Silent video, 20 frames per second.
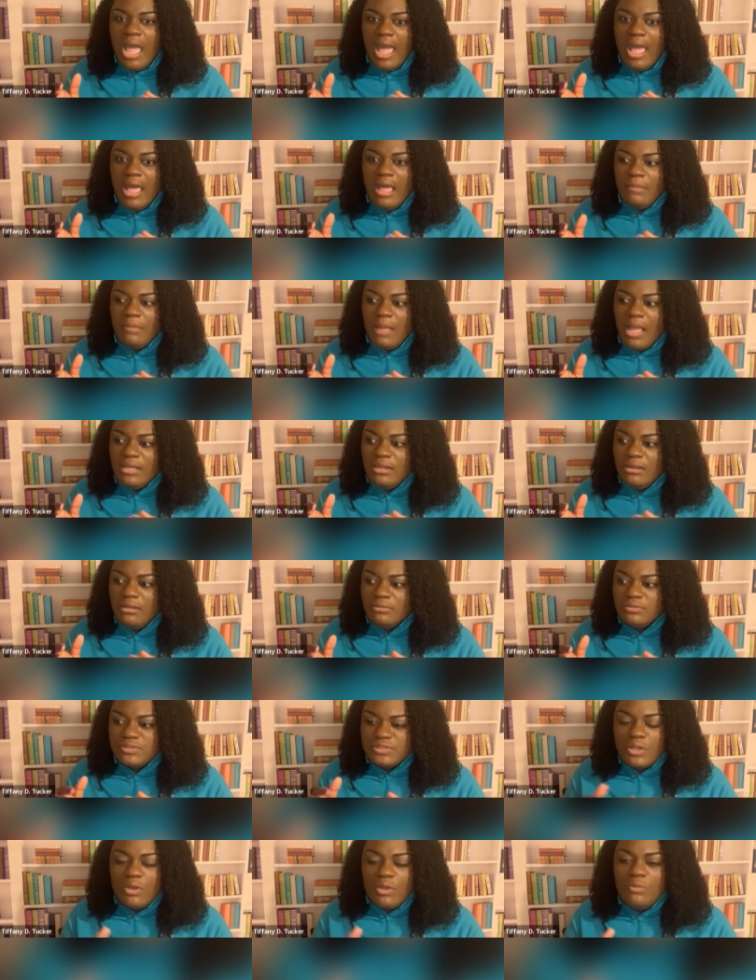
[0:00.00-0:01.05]
I know
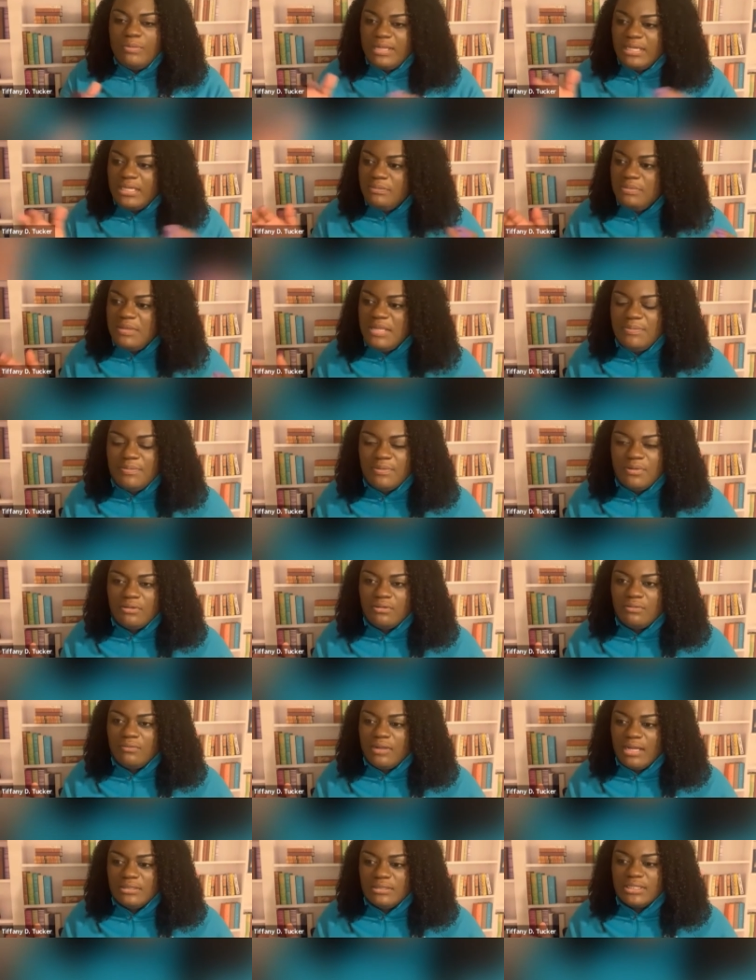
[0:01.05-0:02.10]
so many people
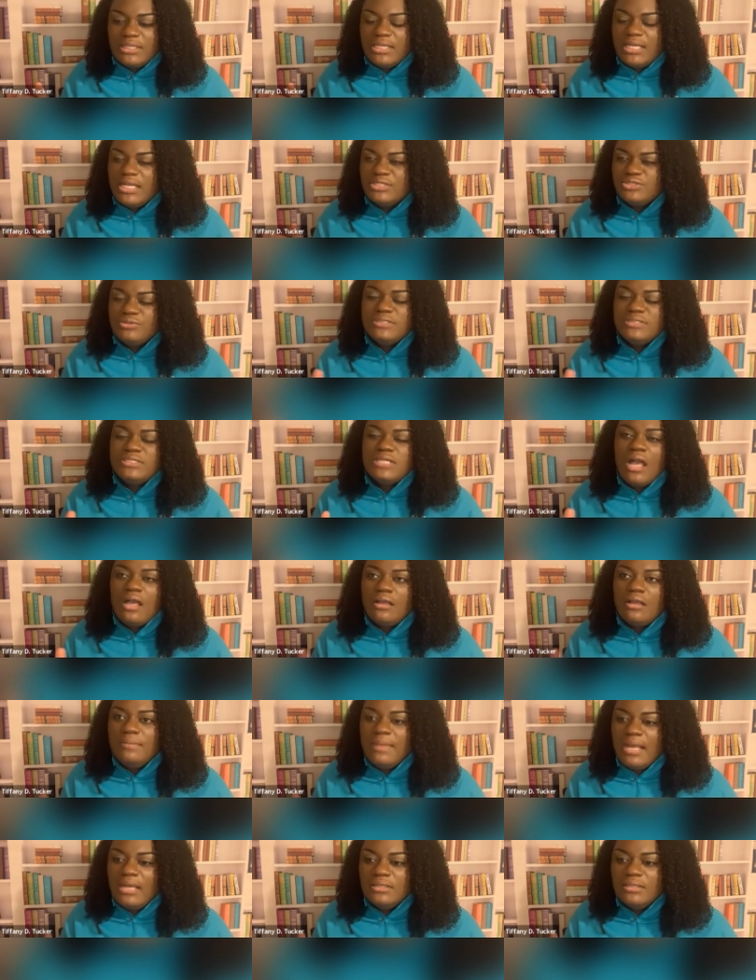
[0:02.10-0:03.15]
around the country talk
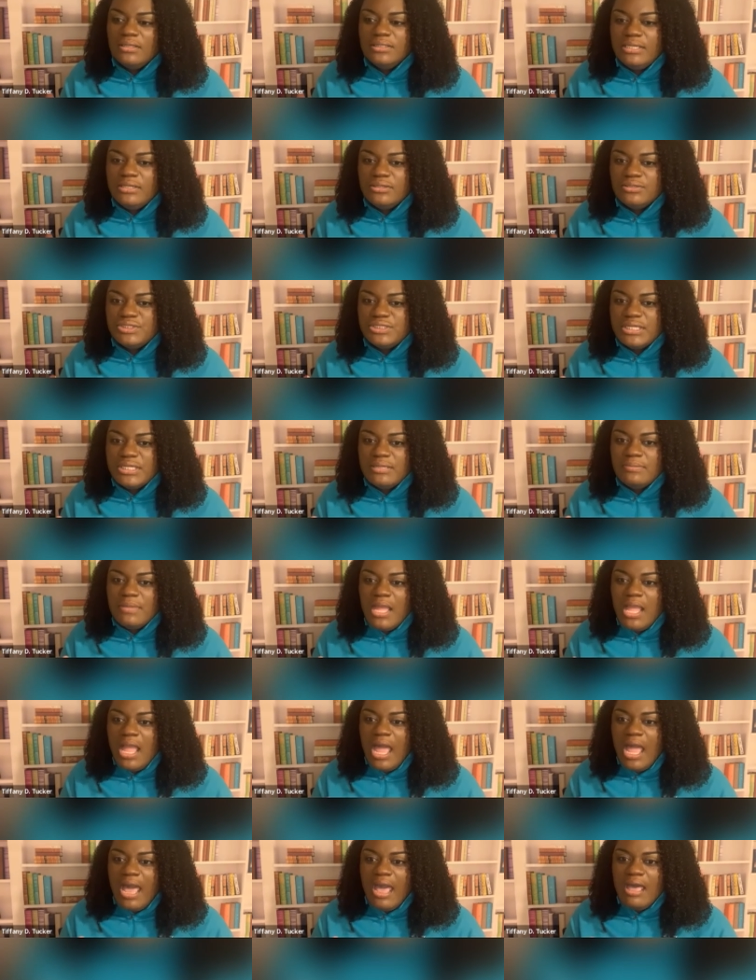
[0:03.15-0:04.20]
about leadership
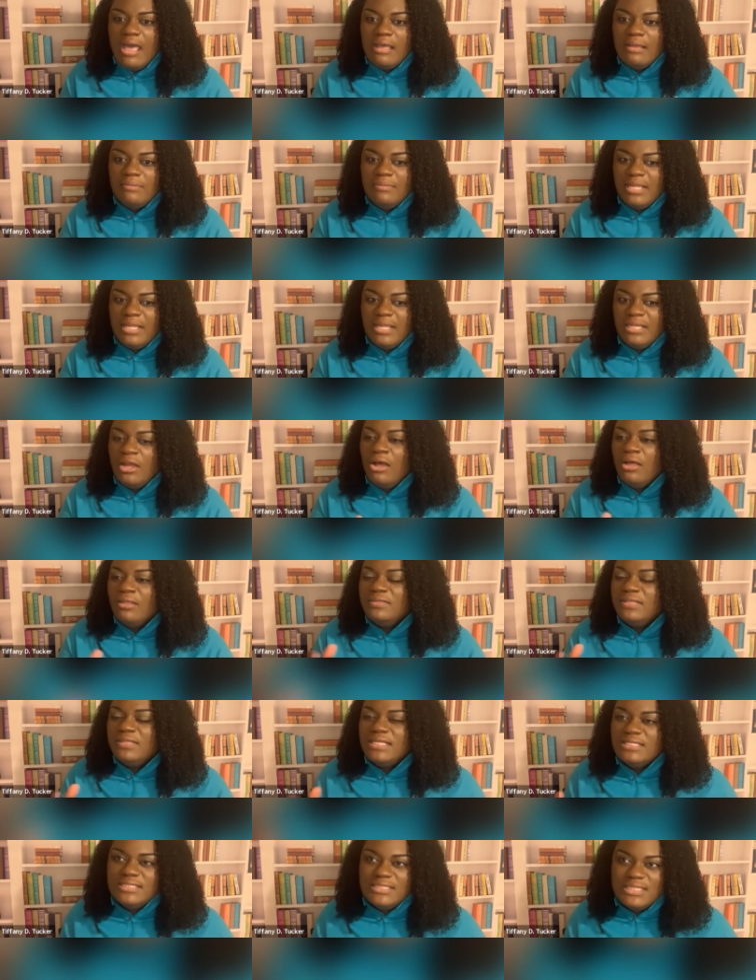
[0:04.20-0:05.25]
and
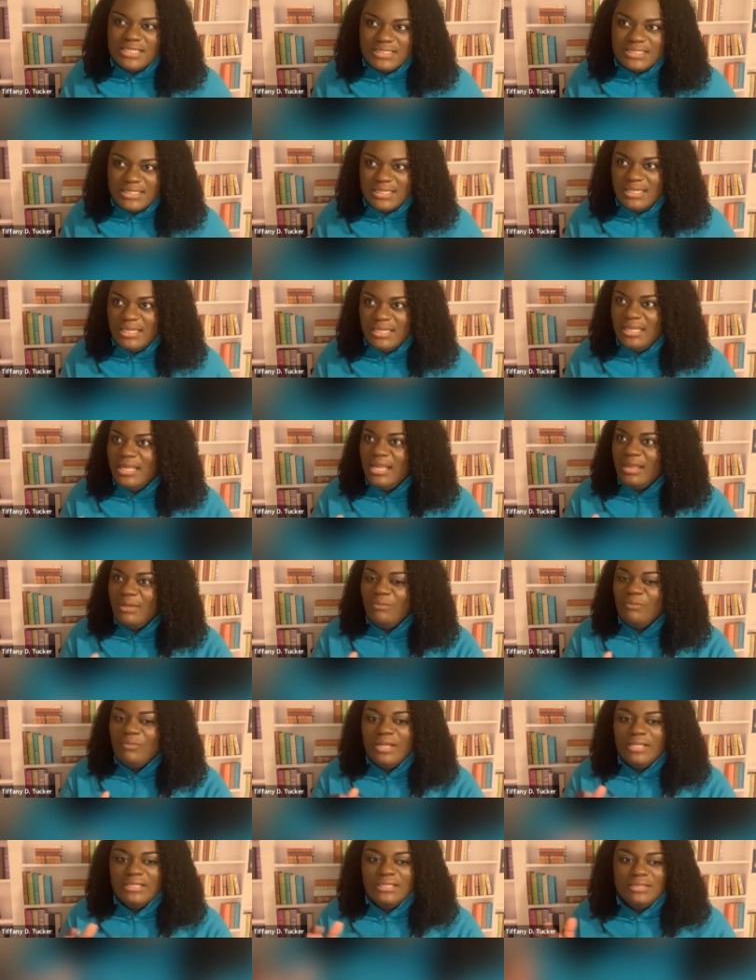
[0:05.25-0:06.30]
authenticity and
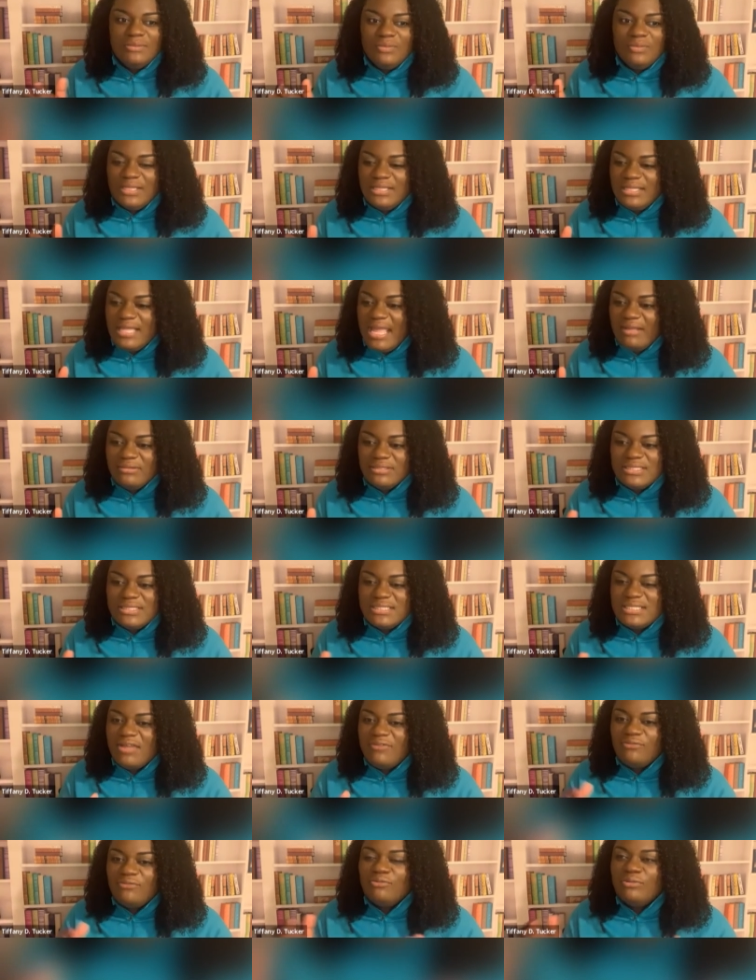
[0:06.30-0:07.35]
what that
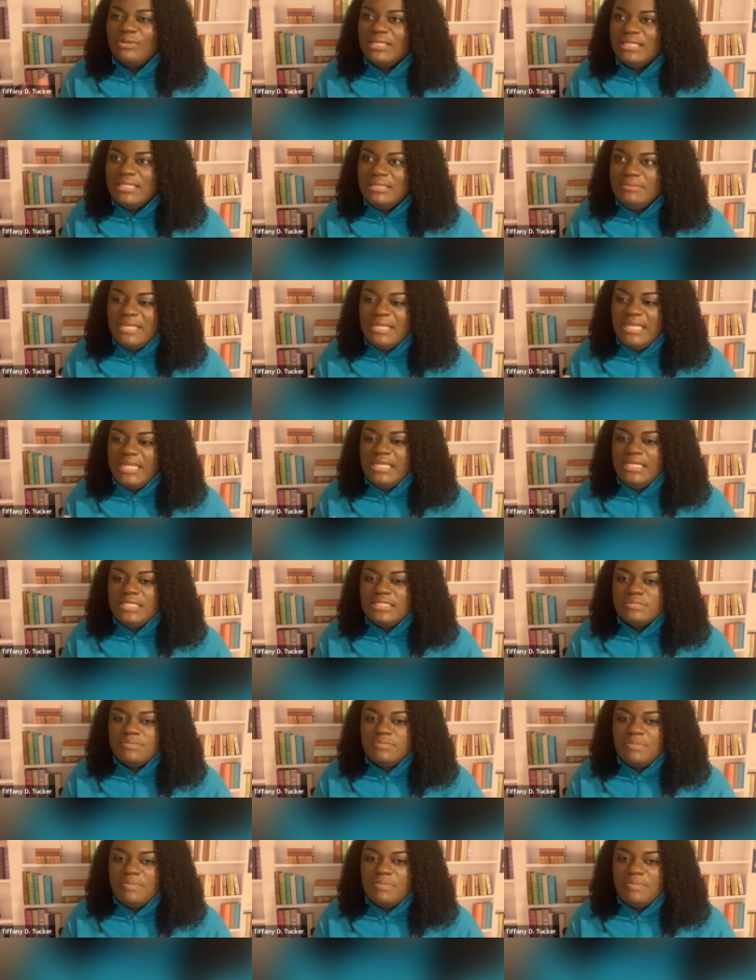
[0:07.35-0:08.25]
stuff really means.